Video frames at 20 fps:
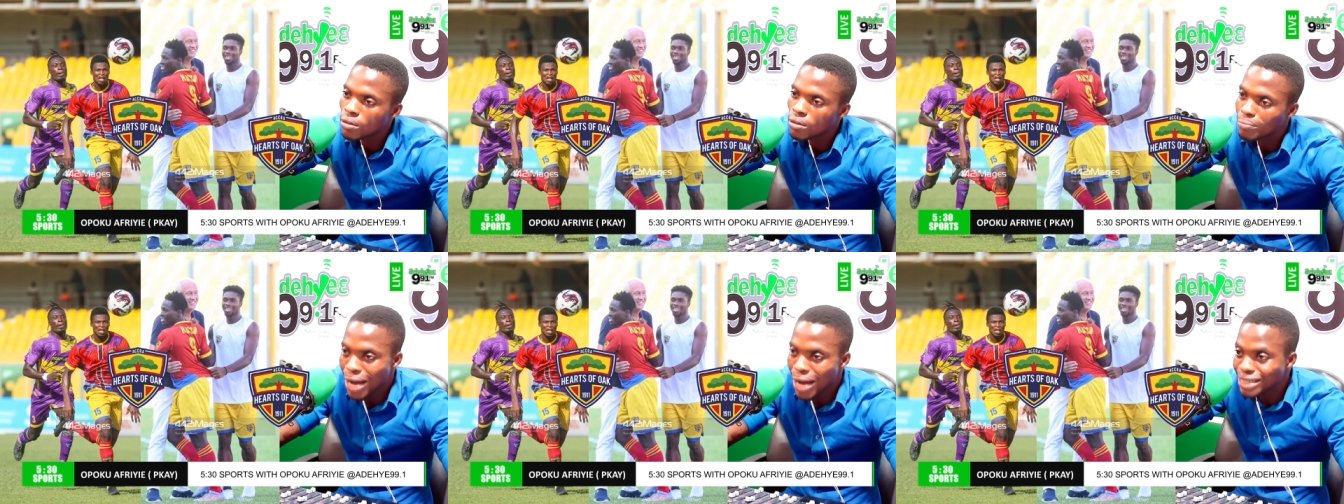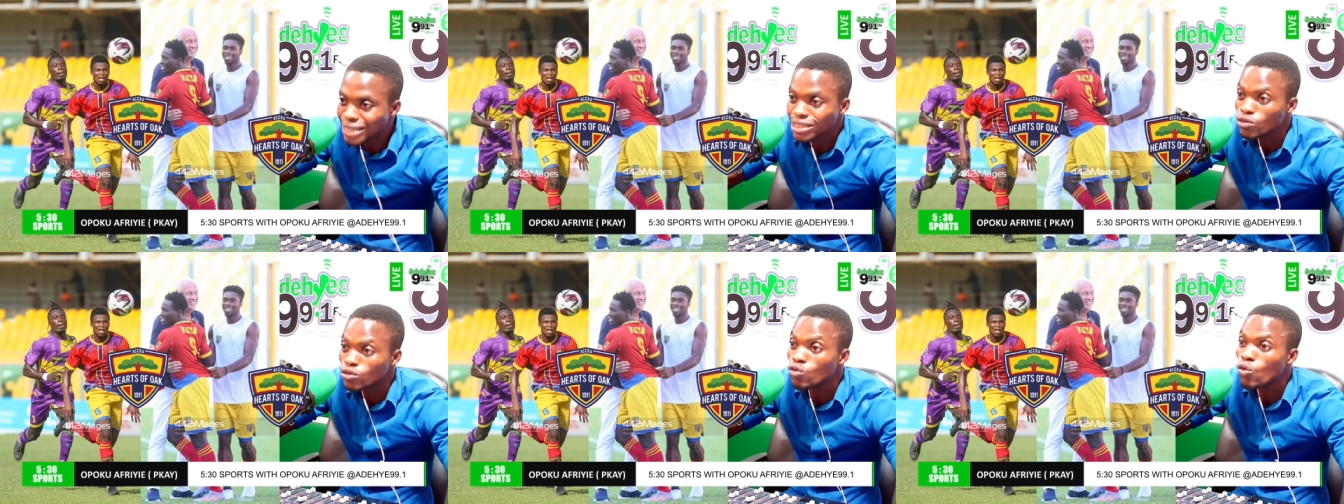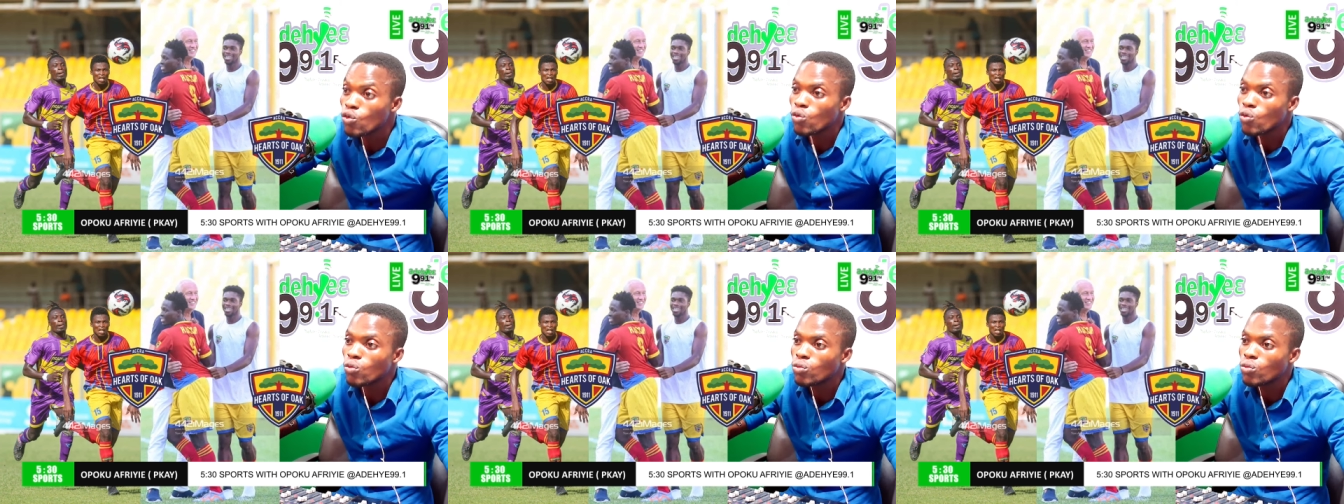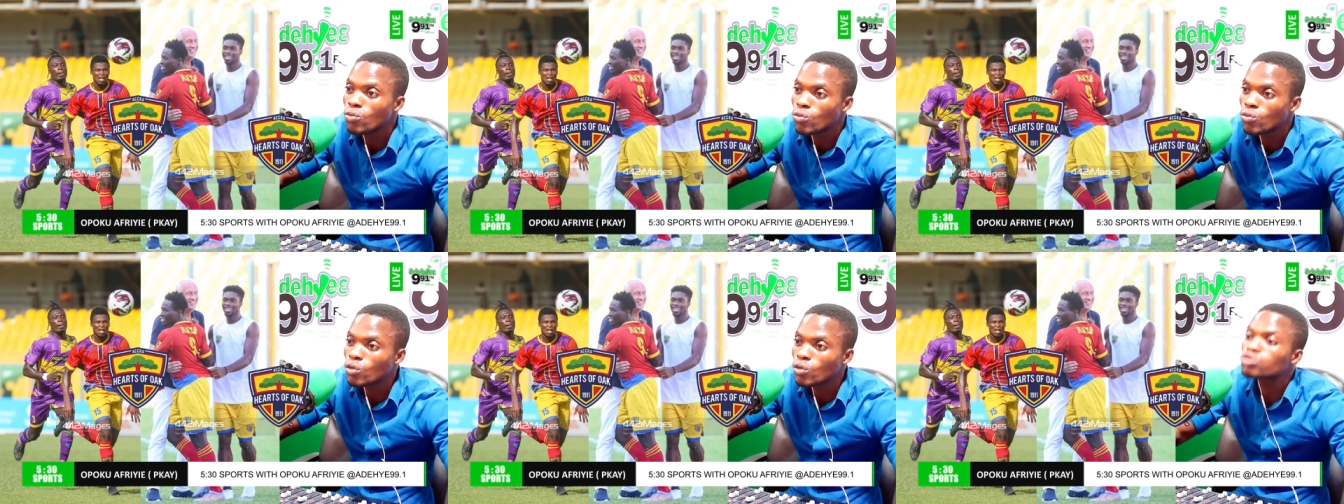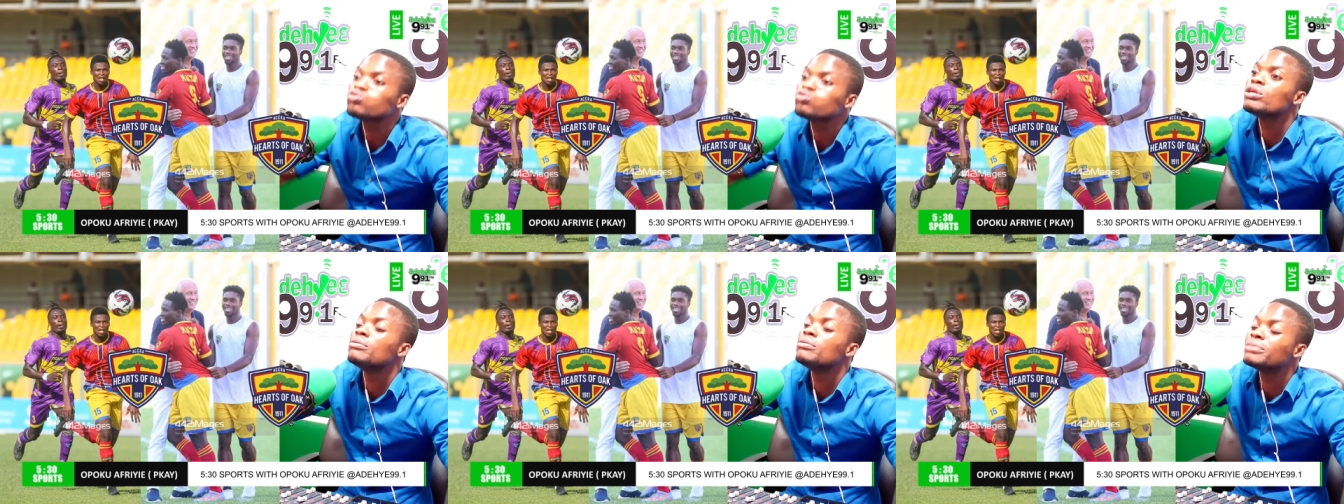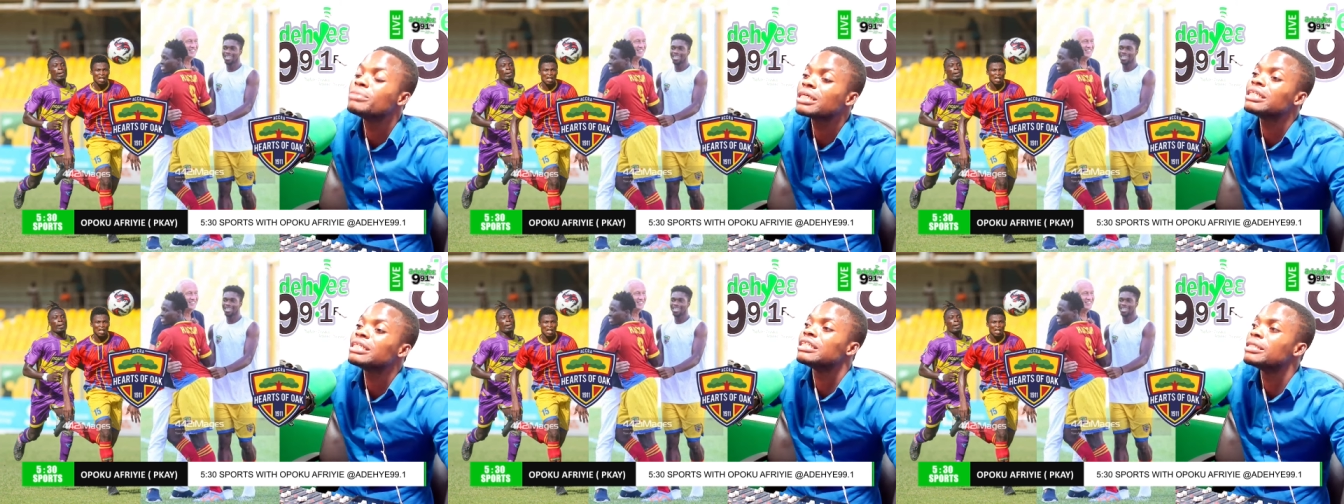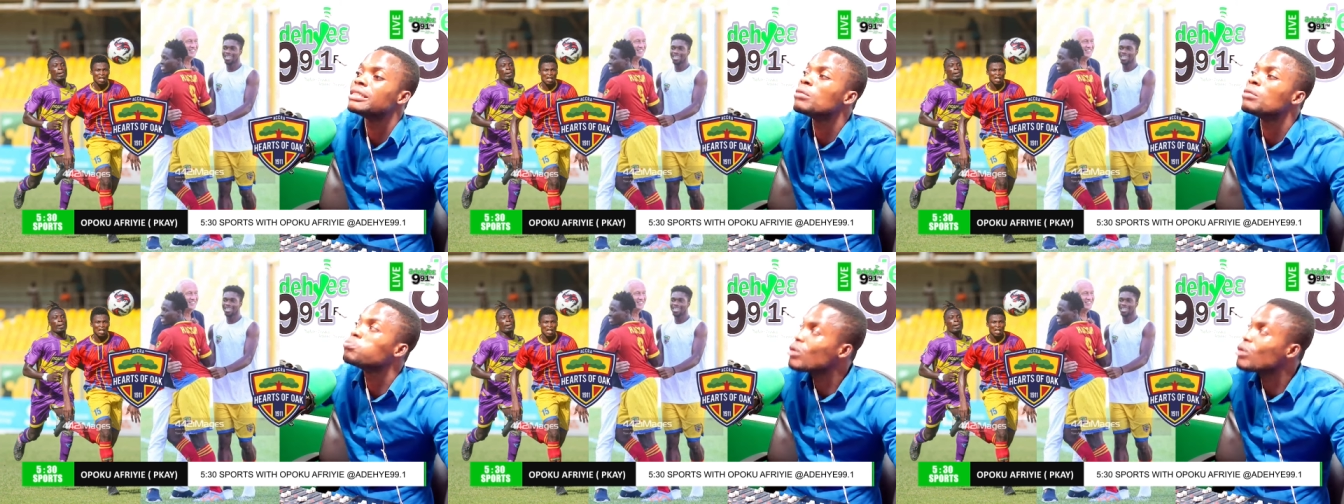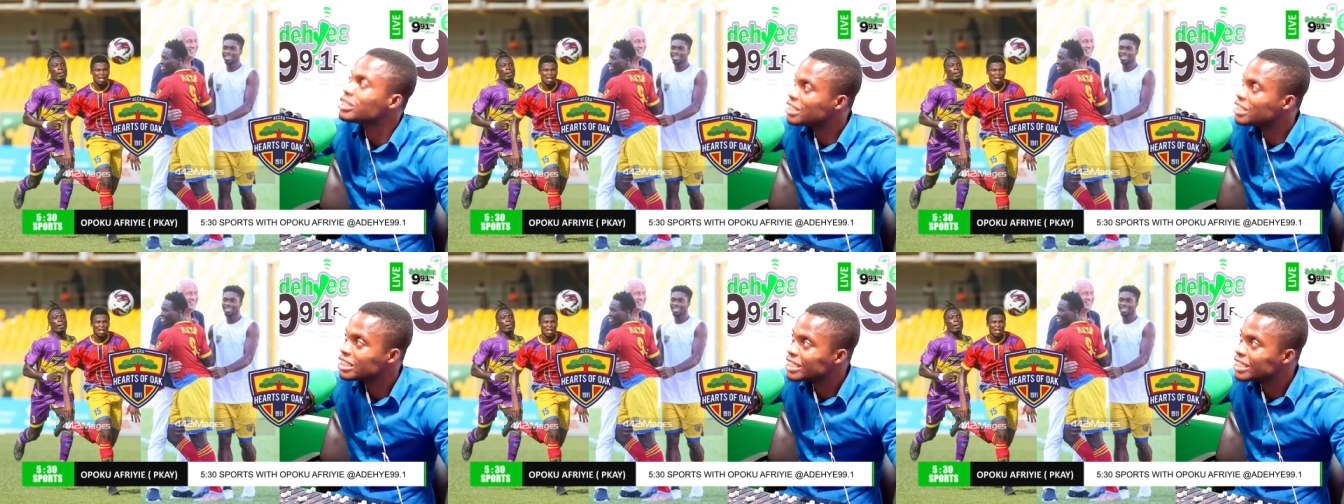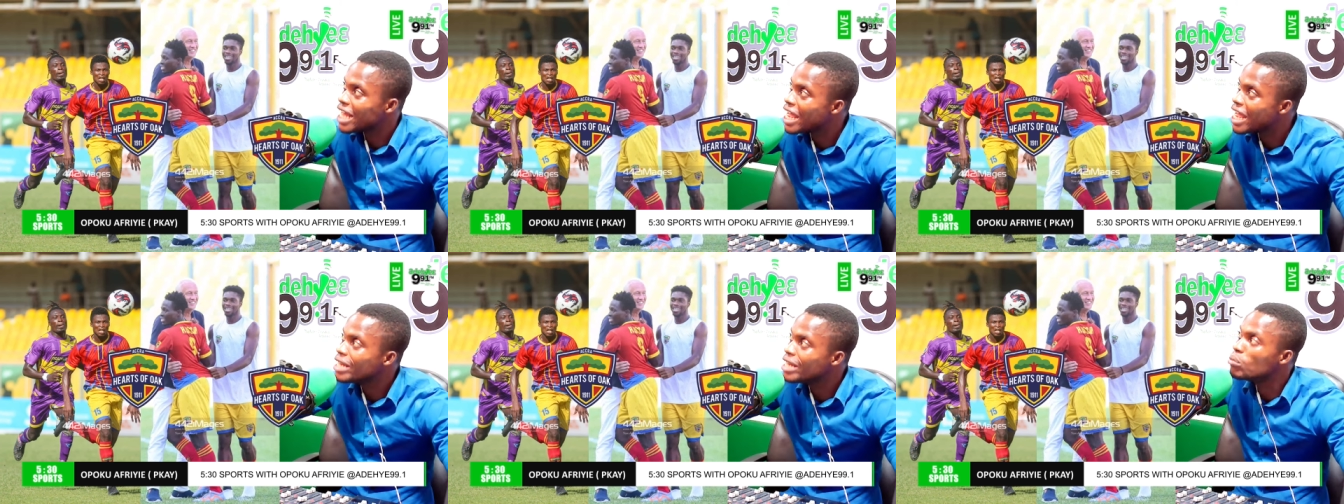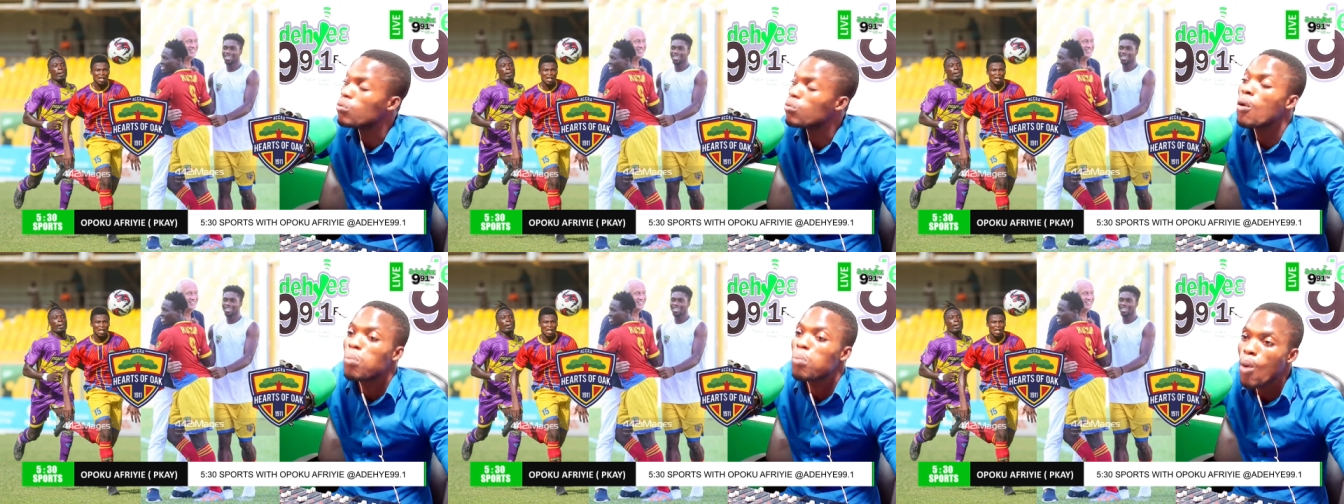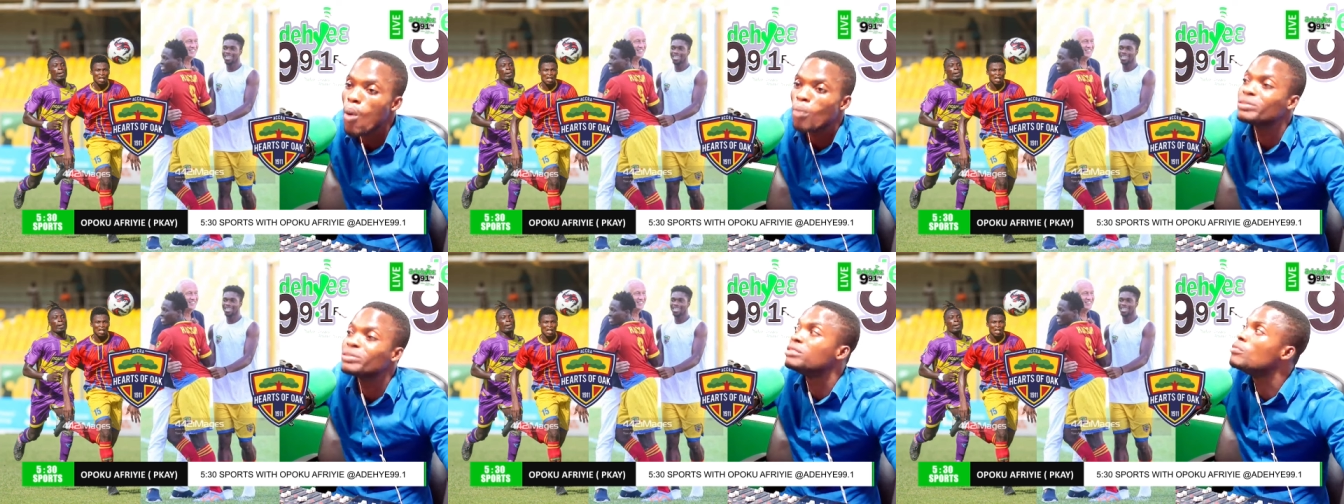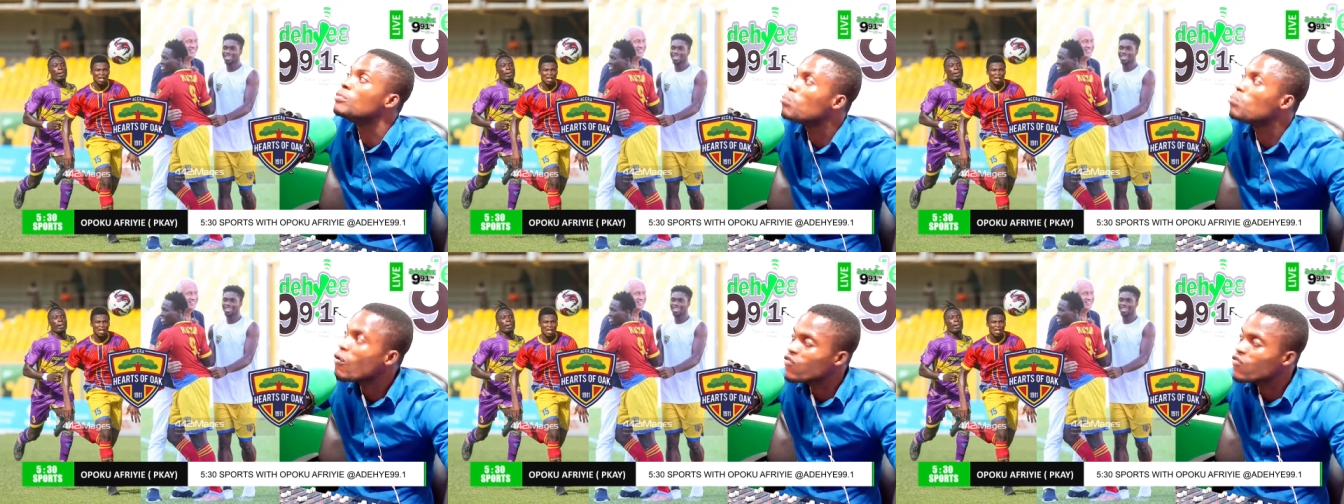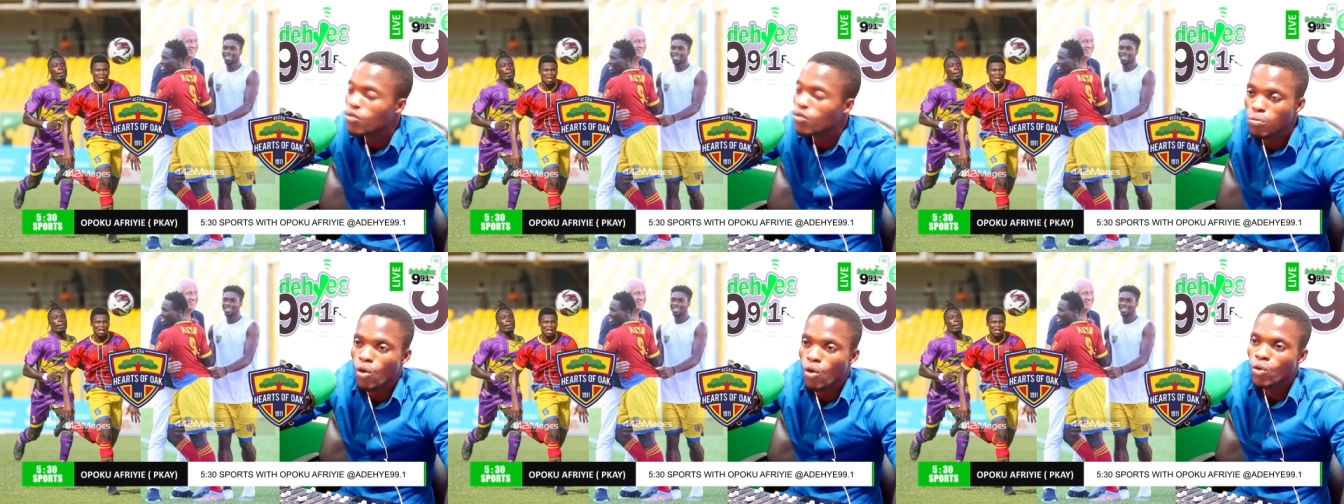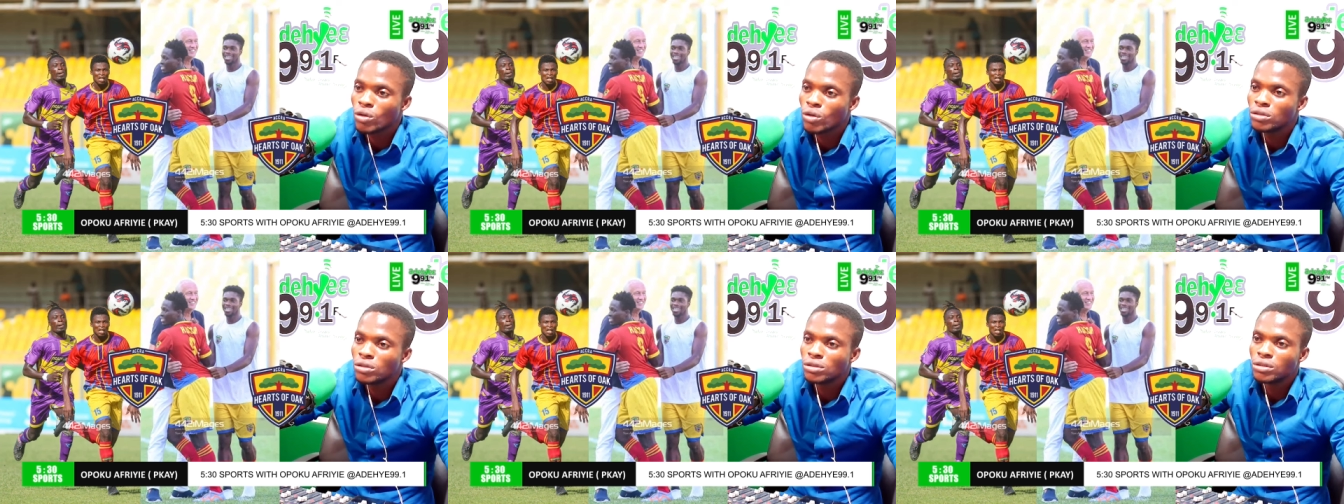Martin no oso enim say the boys in here in bobo omtin bobo football